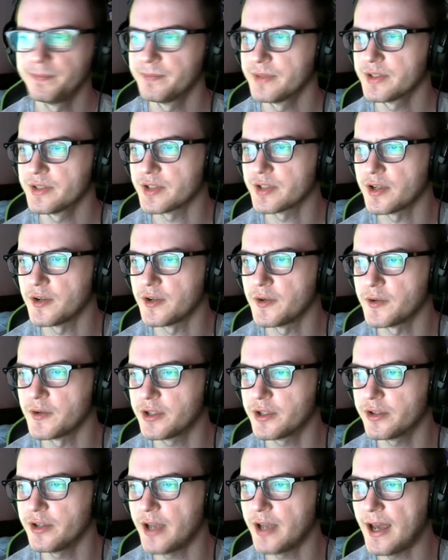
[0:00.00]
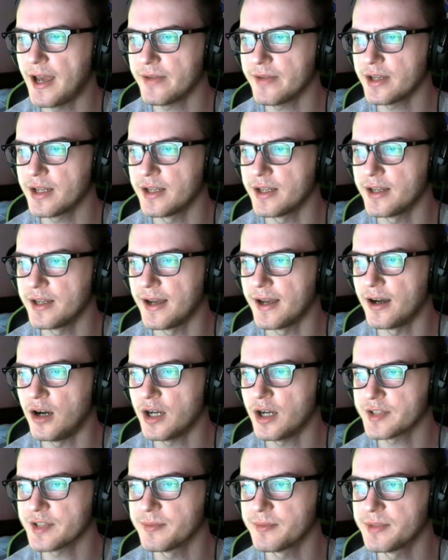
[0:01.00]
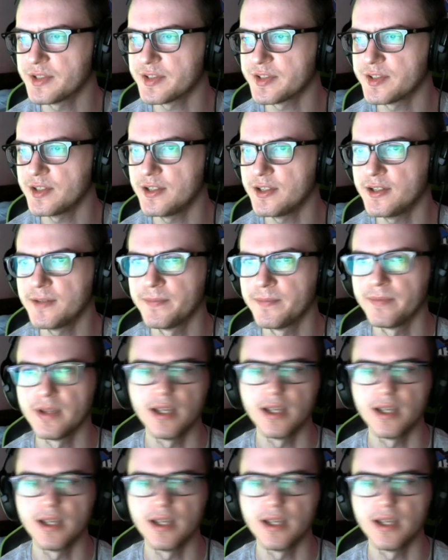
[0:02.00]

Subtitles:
So here you have it, and yeah, awesome to see.